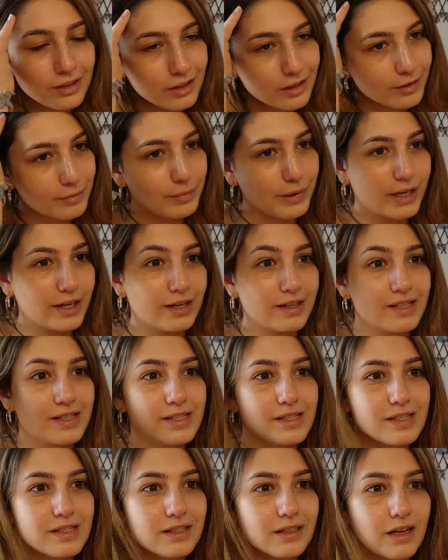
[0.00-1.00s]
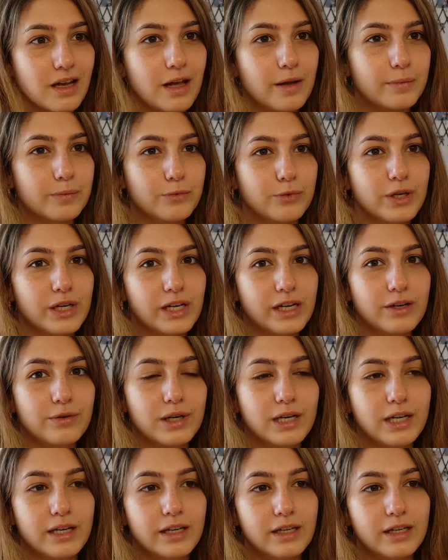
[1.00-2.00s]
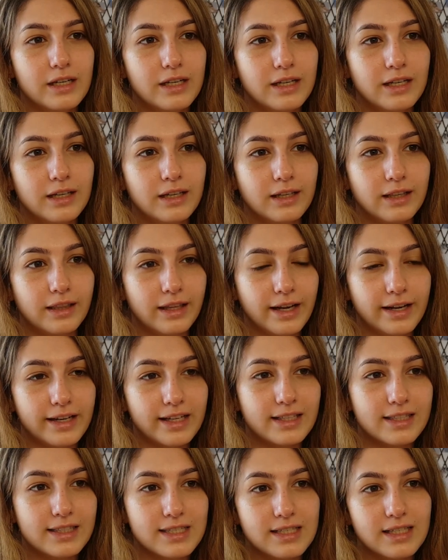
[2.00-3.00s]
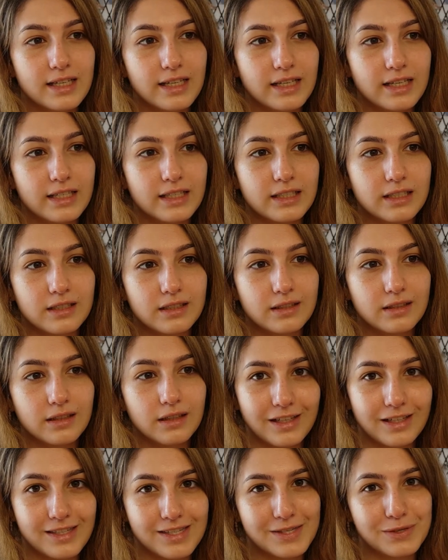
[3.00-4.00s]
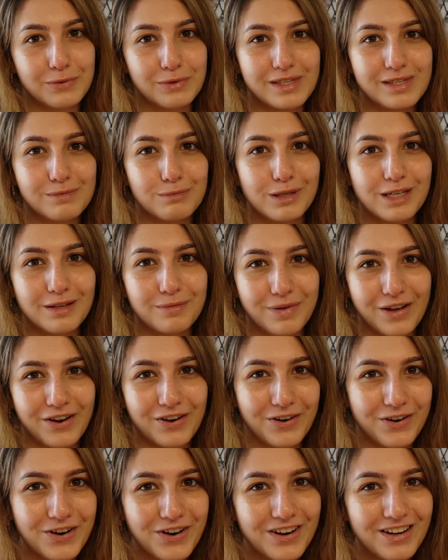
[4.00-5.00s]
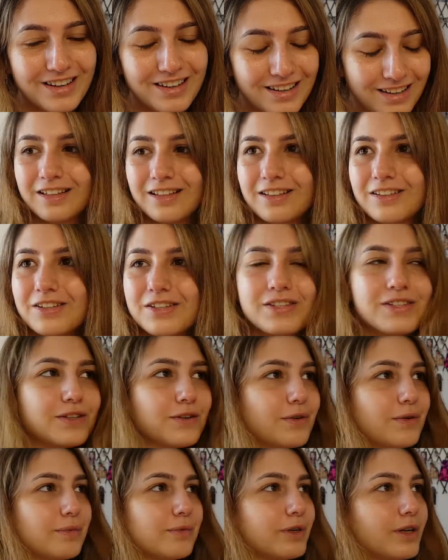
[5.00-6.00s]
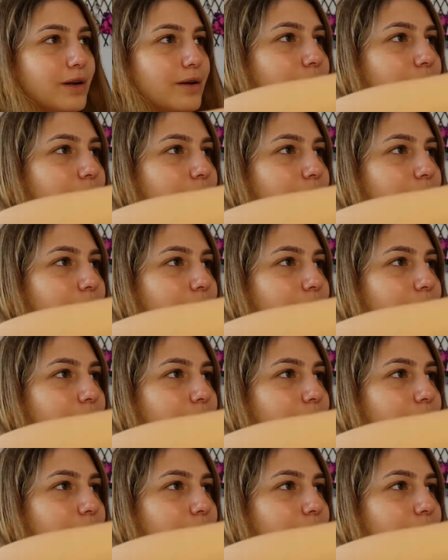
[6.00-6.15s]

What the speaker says: because I'm really light and it suits me better. So I'm gonna